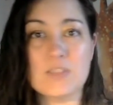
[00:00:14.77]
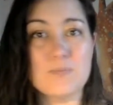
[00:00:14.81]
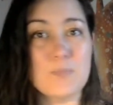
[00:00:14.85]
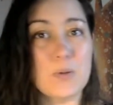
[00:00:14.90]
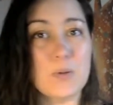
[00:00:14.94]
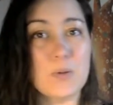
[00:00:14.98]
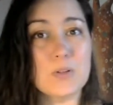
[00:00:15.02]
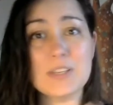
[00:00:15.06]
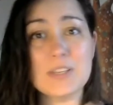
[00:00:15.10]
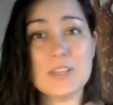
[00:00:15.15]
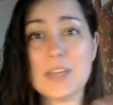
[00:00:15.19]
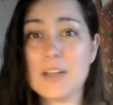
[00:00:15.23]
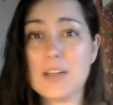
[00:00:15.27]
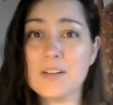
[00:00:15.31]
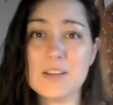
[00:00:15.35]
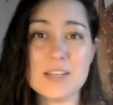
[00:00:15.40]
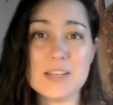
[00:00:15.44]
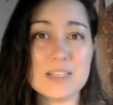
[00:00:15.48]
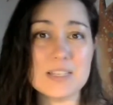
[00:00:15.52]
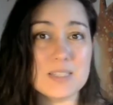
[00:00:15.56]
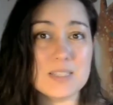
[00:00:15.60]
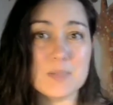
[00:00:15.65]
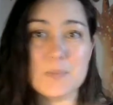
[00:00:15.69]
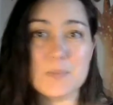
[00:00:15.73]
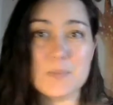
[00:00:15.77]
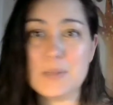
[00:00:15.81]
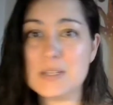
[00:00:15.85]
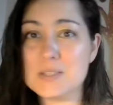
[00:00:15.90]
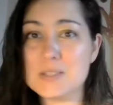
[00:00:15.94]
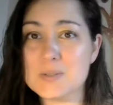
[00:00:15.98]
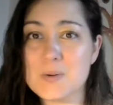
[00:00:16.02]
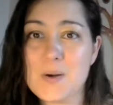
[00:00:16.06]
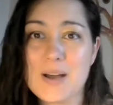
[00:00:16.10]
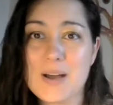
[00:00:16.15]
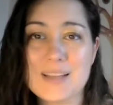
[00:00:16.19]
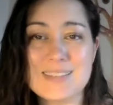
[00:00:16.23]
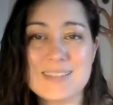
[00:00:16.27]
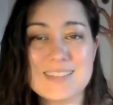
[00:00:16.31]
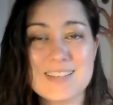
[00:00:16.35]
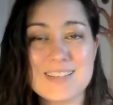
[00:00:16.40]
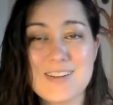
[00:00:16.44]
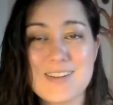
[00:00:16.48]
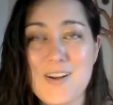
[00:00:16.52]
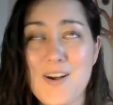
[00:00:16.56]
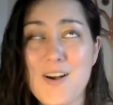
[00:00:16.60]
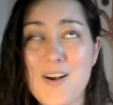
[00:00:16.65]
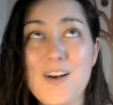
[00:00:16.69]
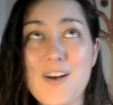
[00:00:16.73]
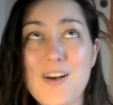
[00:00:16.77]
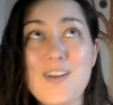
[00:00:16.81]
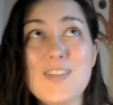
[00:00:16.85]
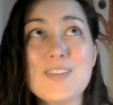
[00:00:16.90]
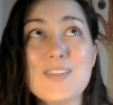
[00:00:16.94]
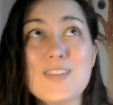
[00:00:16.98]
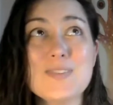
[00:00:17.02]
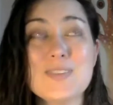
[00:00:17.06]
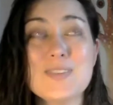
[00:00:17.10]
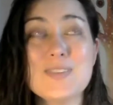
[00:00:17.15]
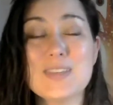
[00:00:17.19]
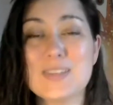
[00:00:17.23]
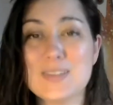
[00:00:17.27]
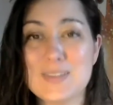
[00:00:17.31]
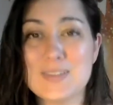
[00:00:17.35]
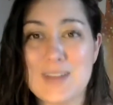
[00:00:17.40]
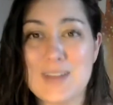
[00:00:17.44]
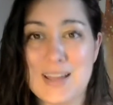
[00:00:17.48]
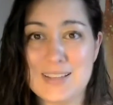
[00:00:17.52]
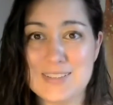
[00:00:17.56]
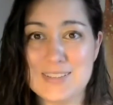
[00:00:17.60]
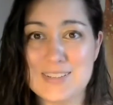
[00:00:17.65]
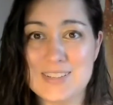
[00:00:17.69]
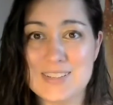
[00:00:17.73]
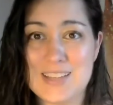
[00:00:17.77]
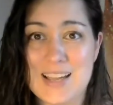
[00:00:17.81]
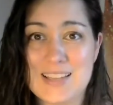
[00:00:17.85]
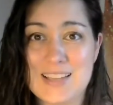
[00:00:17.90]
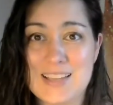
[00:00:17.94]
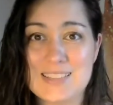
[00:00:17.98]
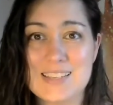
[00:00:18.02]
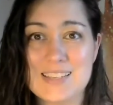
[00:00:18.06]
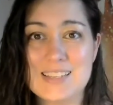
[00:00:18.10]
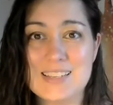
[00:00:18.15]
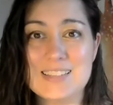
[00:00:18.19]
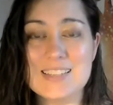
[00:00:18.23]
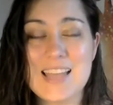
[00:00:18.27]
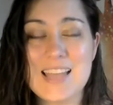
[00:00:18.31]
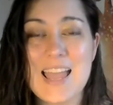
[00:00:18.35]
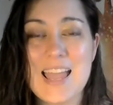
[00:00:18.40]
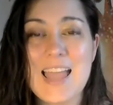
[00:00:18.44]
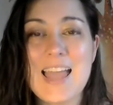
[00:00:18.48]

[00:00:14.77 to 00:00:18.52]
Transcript: Bulgarian split squats and all of the glute exercises,